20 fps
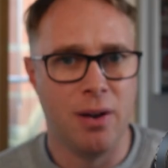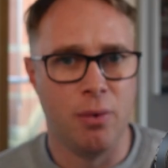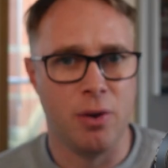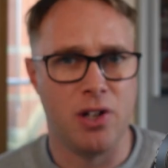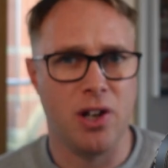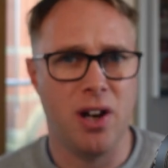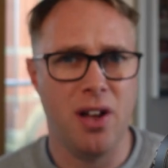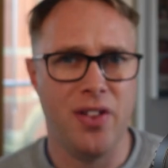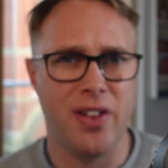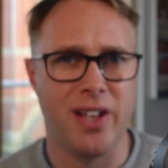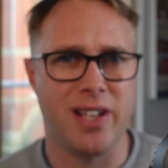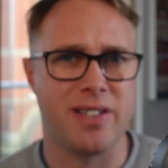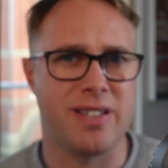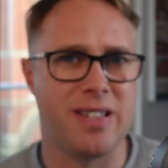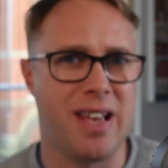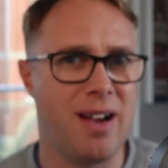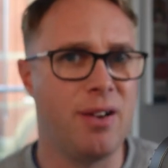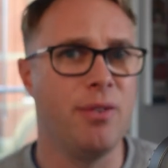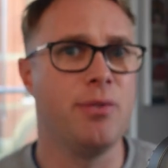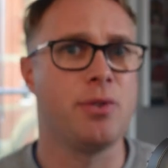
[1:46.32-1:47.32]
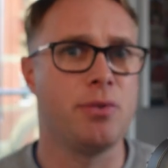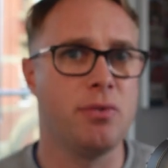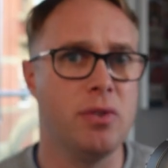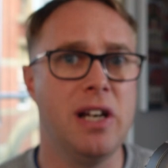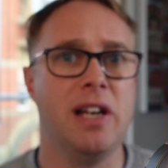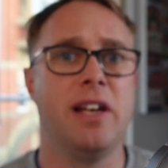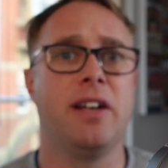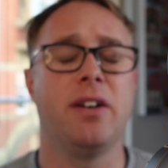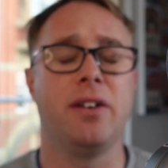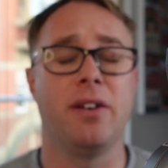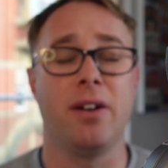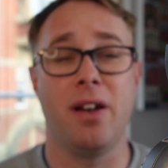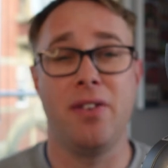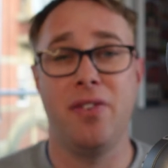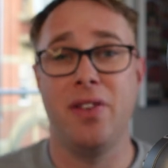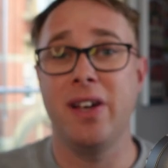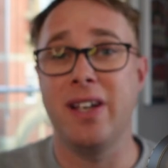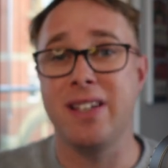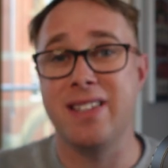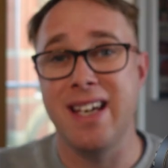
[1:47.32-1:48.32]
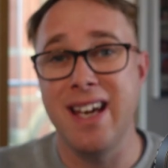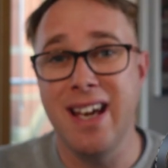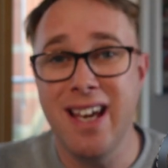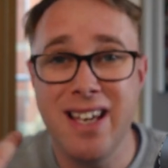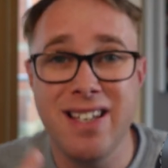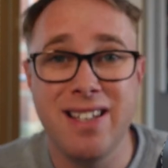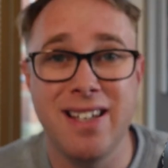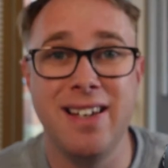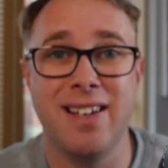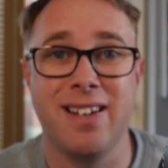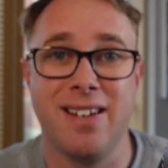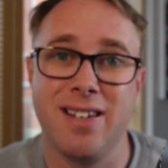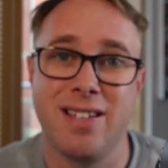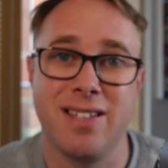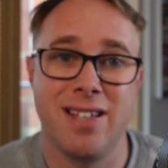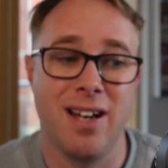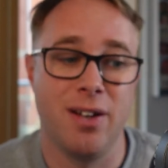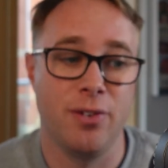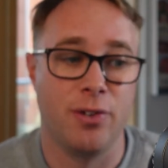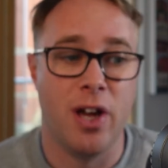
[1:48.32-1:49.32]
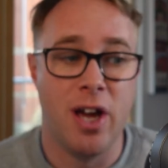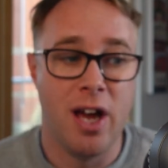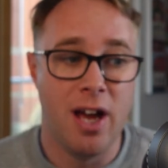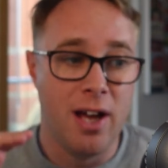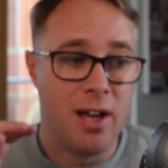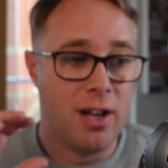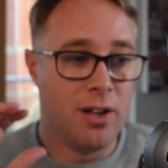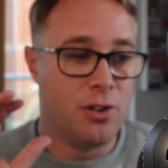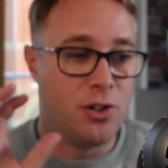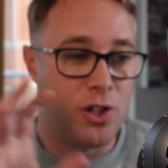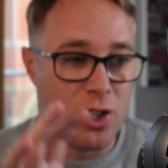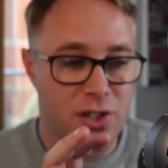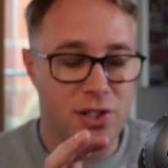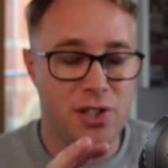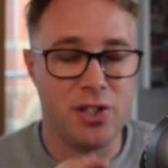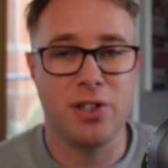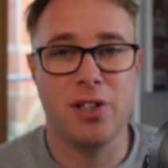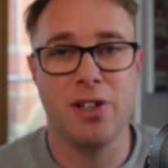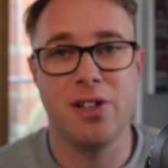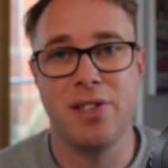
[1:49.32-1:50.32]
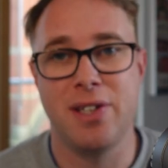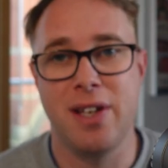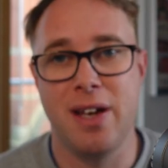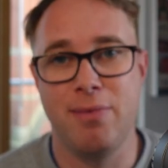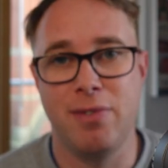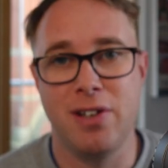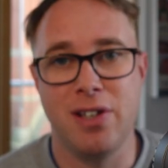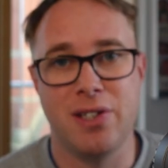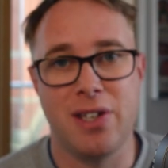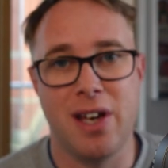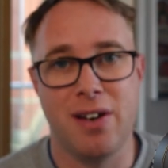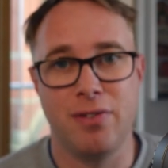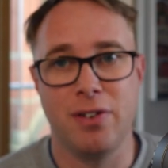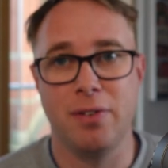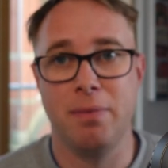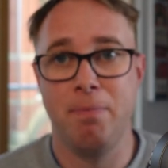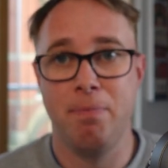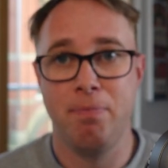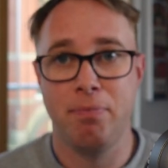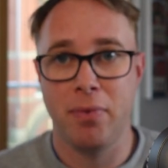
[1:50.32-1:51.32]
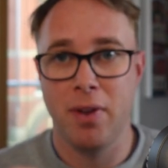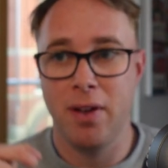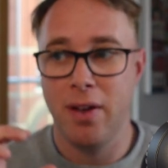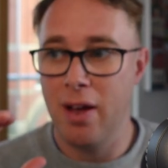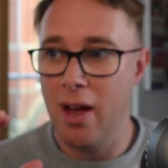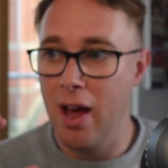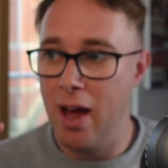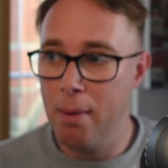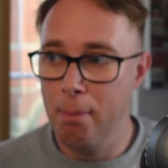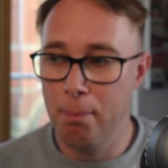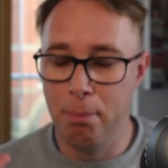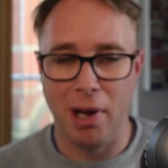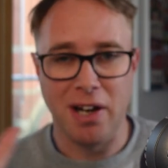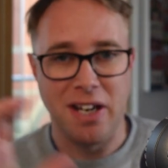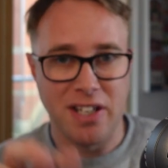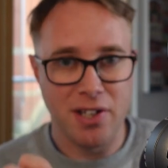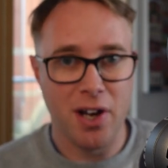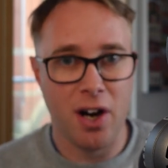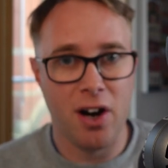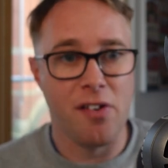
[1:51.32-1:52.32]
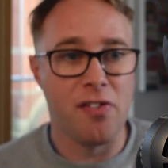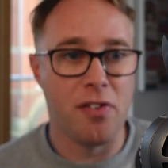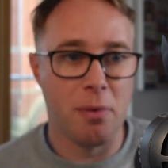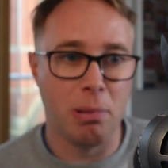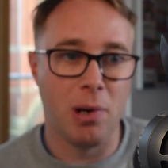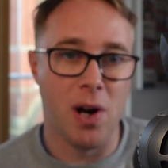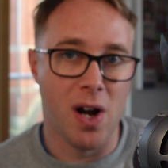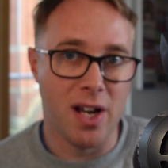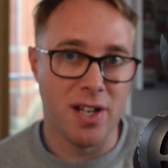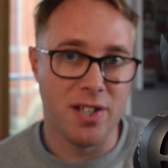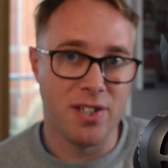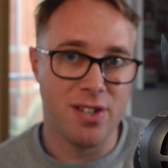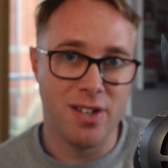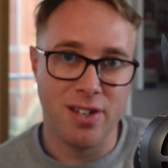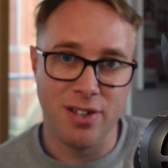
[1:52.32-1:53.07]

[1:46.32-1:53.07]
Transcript: which I think sounds really good and I think it's easily going to sound just as good as the MV7 but it's half the price.